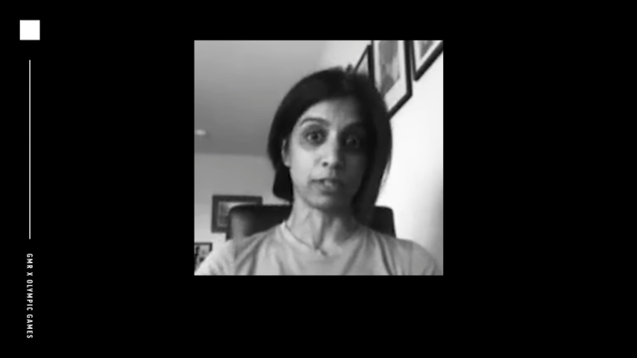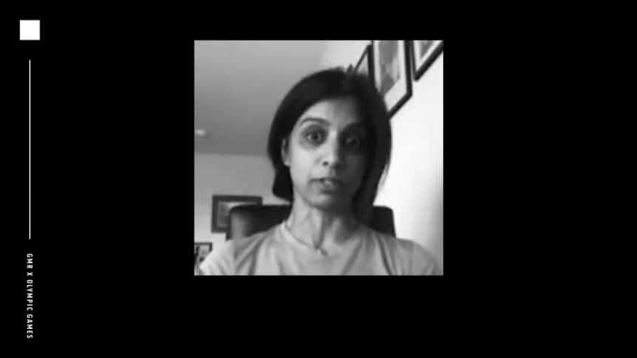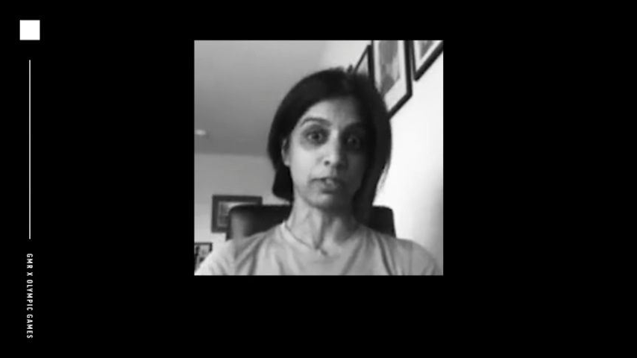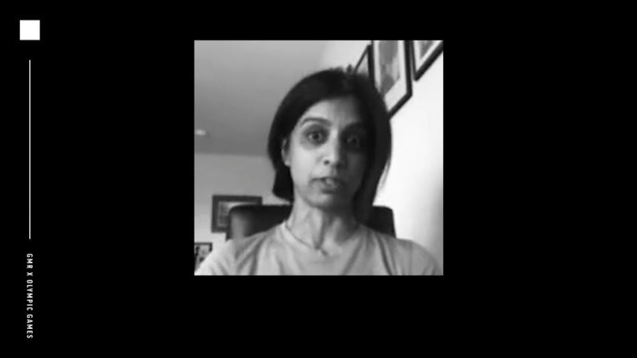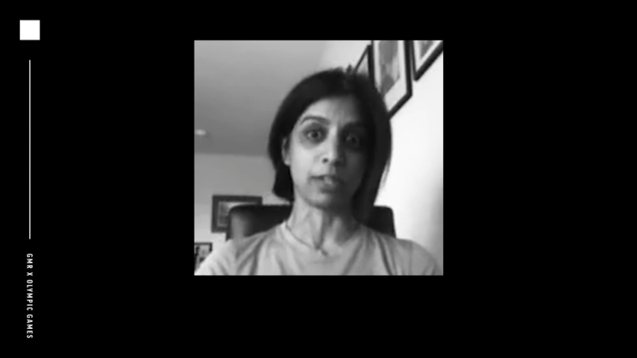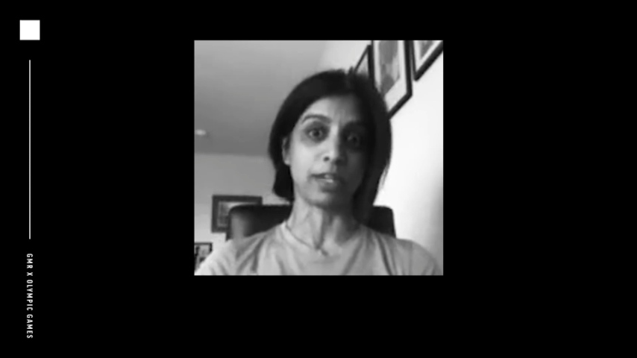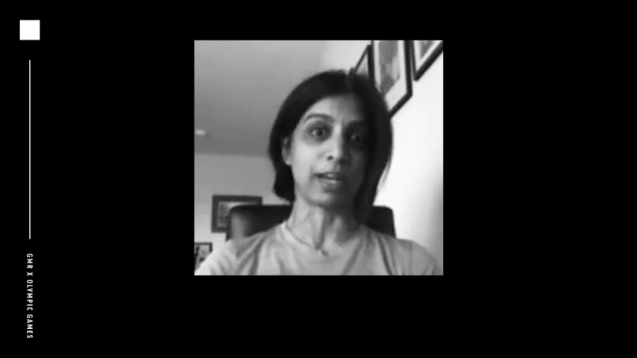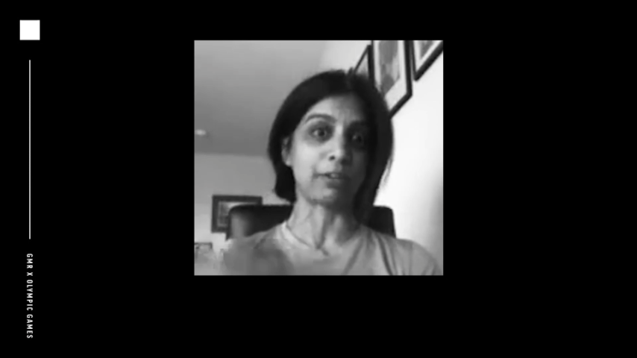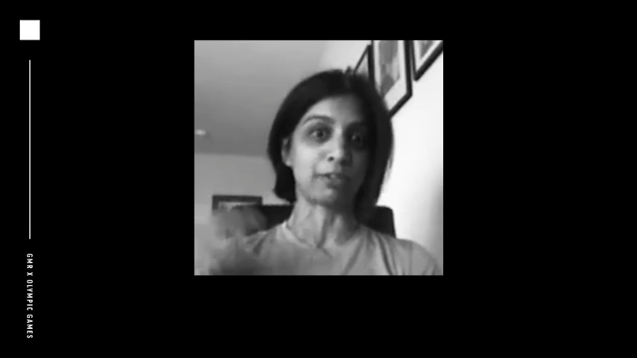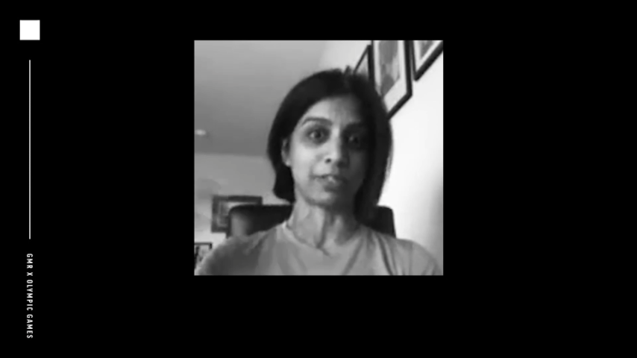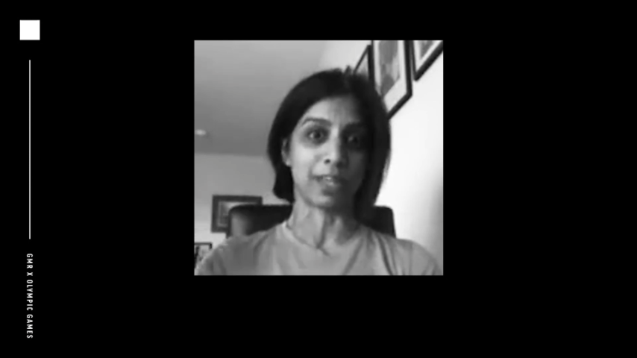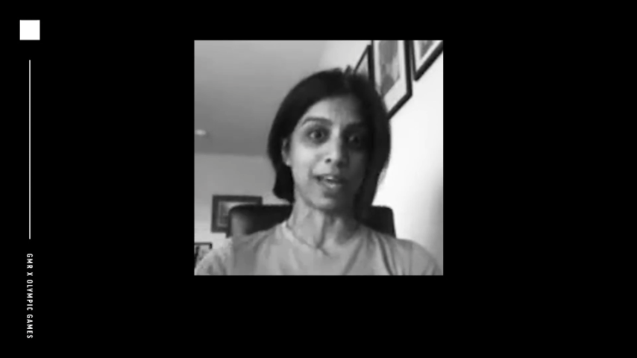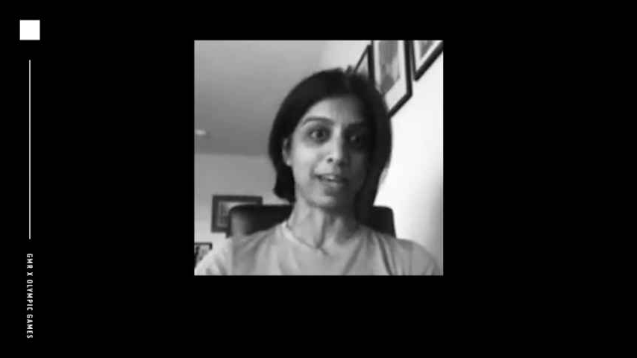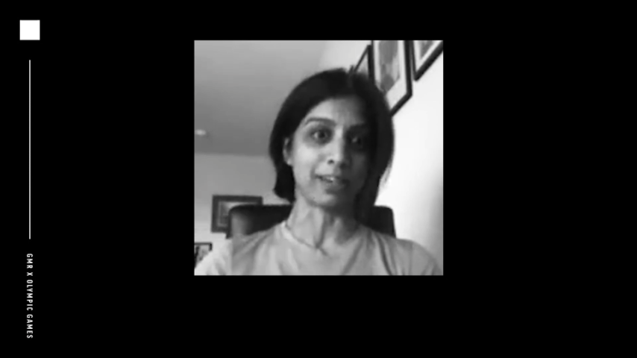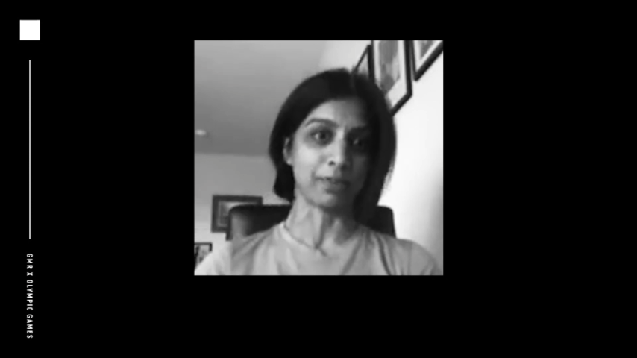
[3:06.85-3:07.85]
is sitting
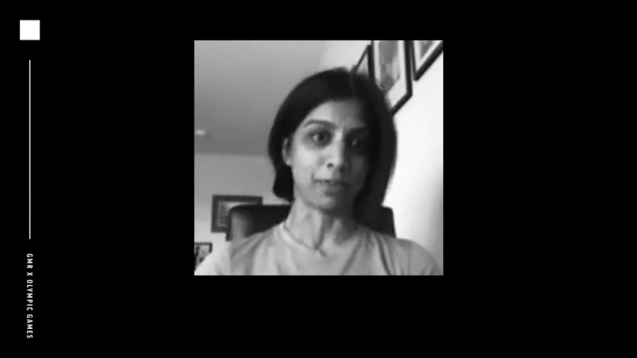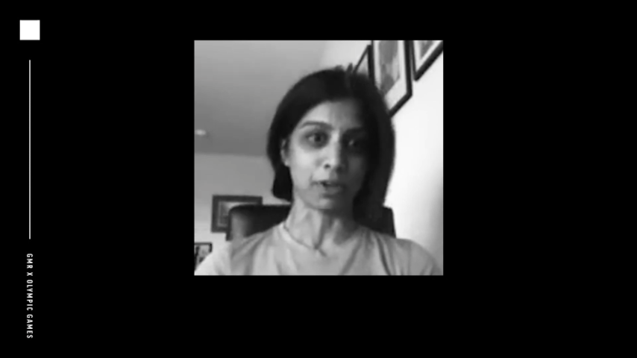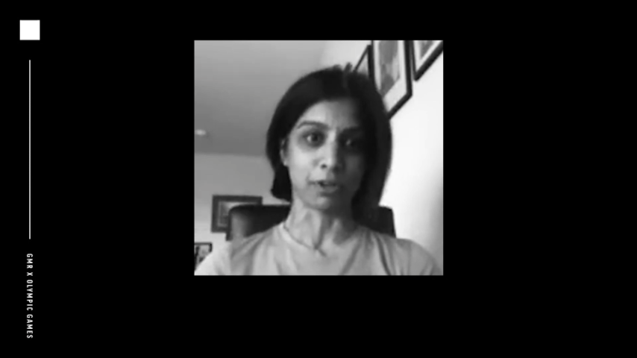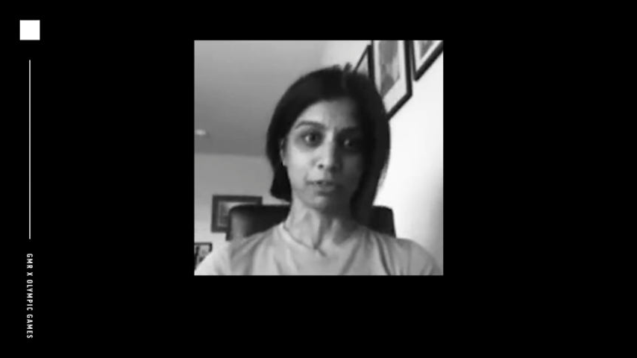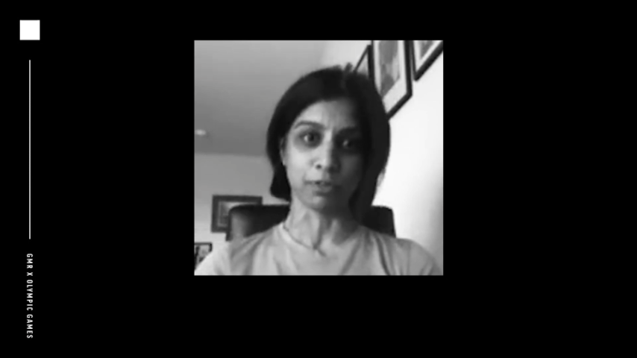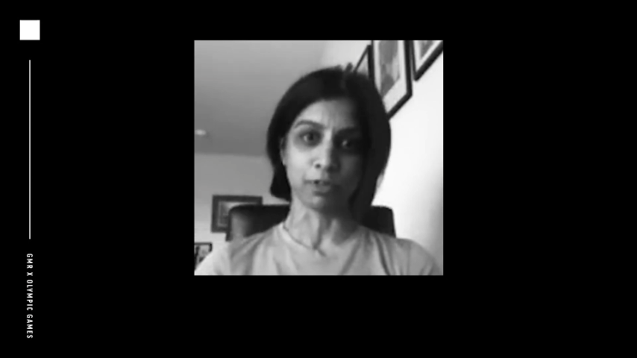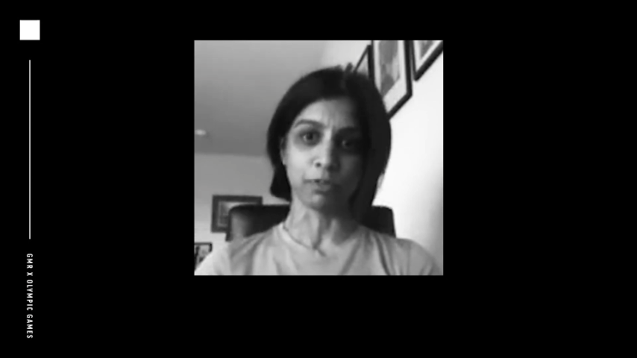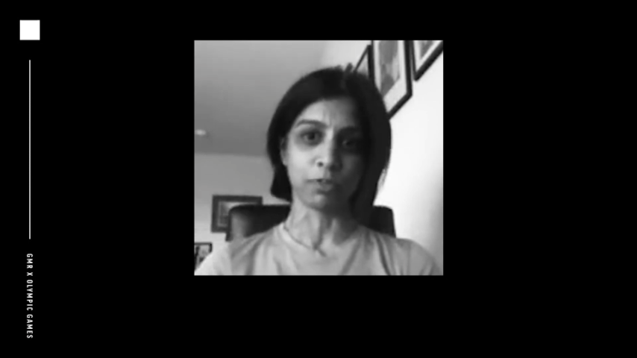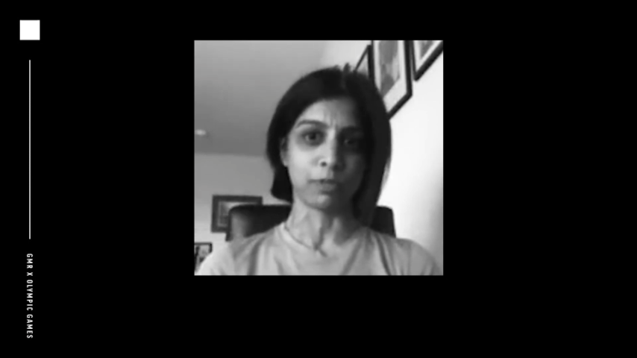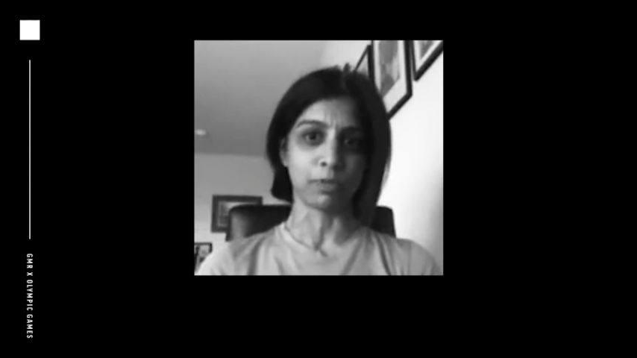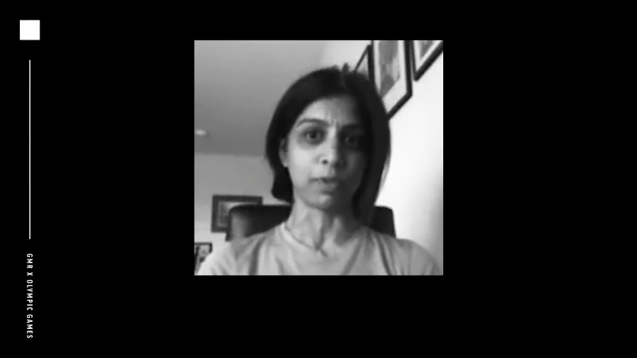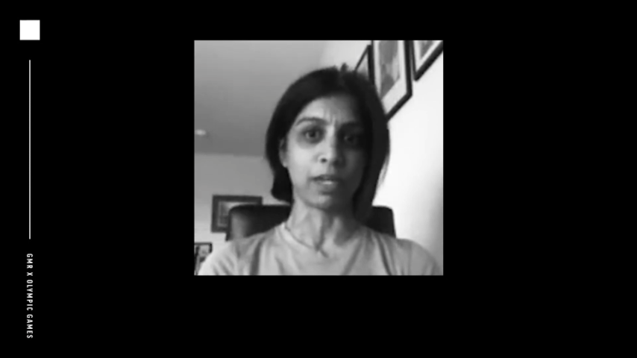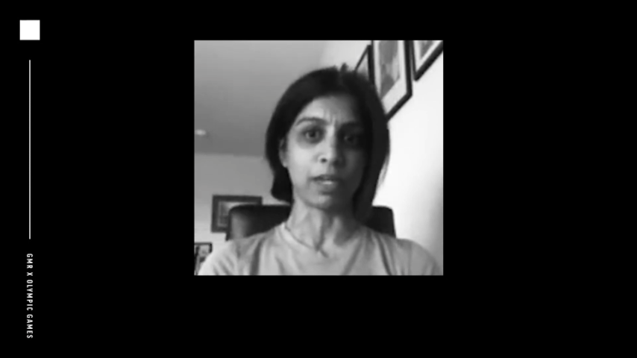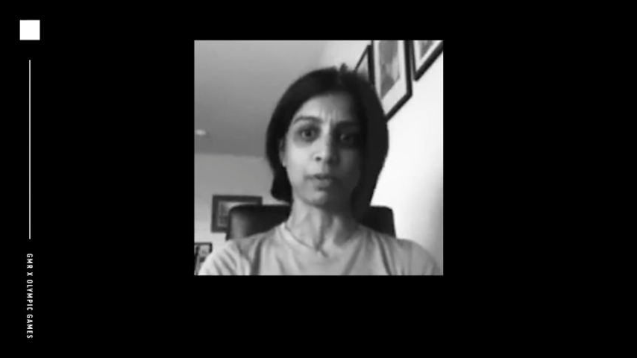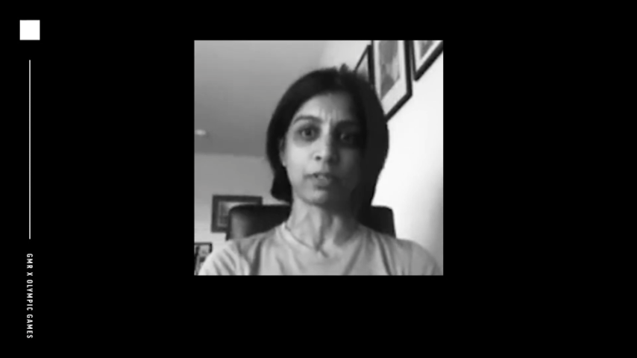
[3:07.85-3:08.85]
outside of our group to
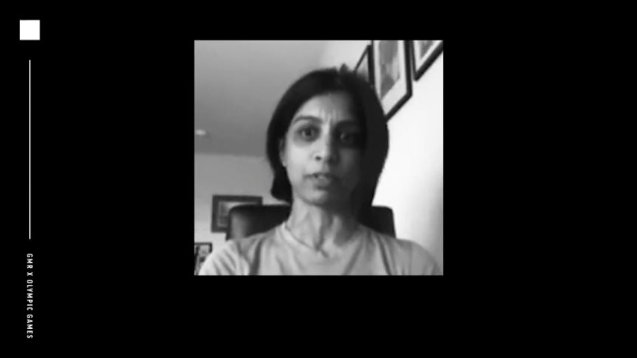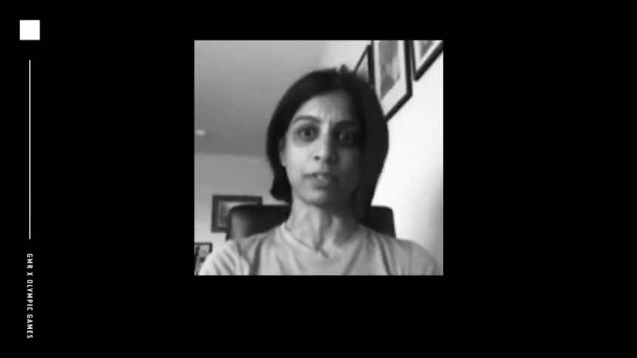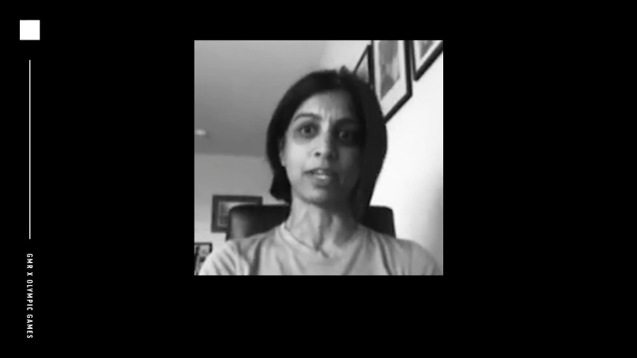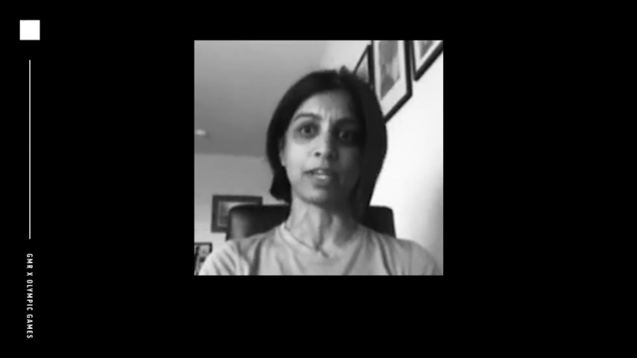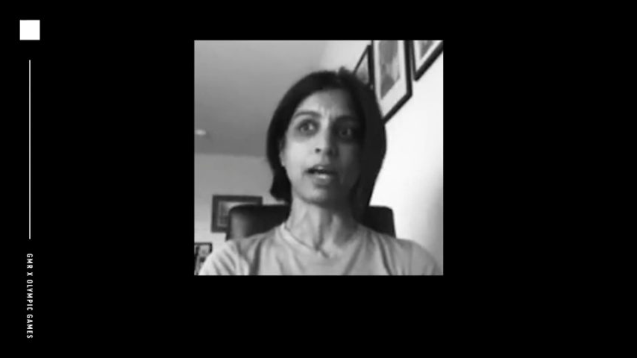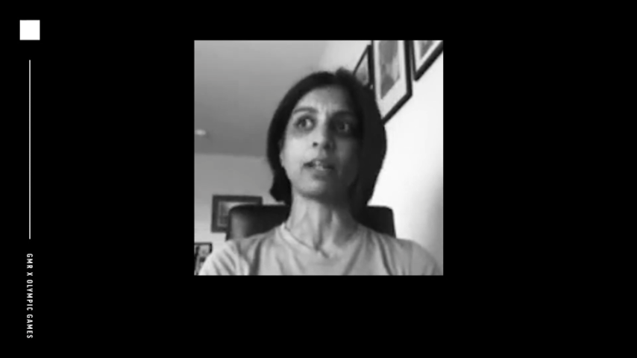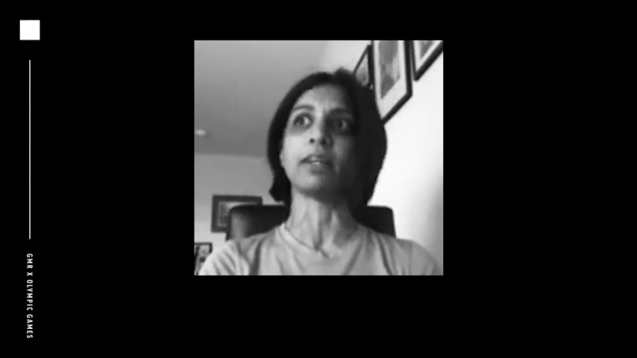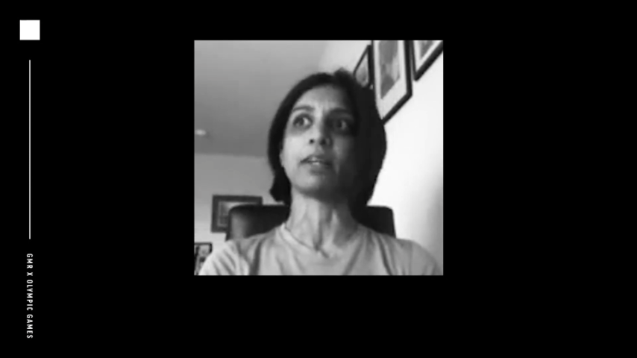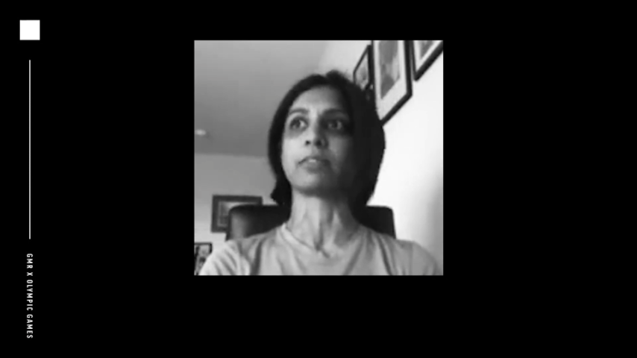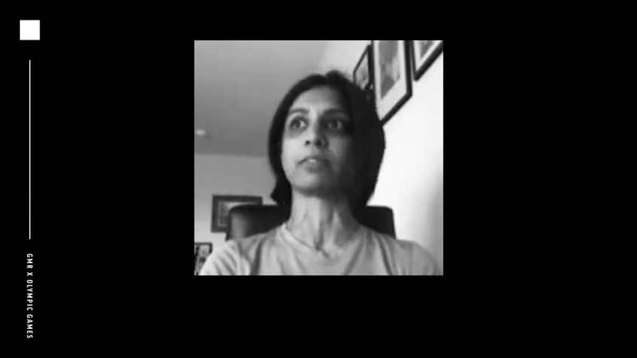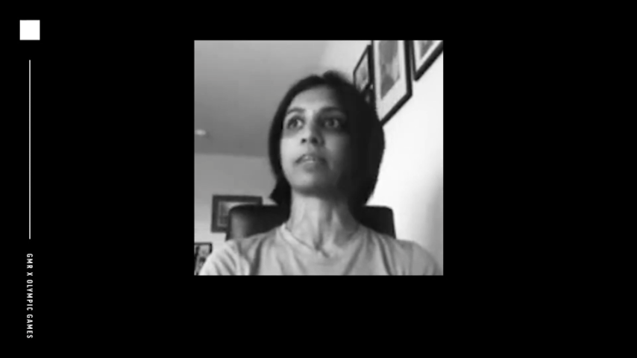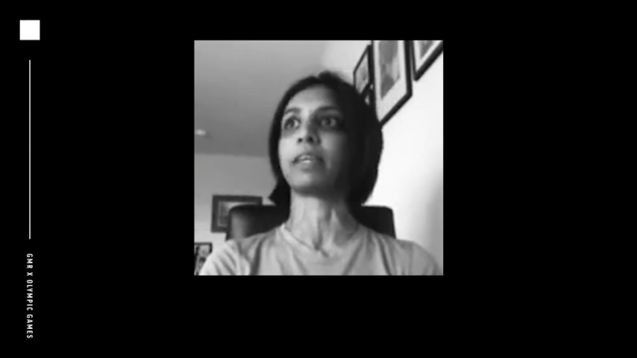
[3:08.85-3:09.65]
be able to tell us,